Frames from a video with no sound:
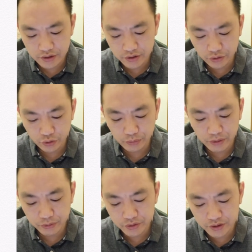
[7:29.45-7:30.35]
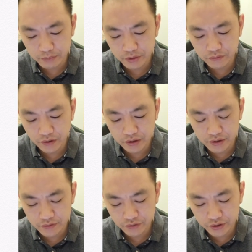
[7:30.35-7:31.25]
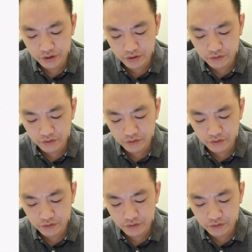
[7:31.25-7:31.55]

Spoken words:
So you will be able to simplify this further.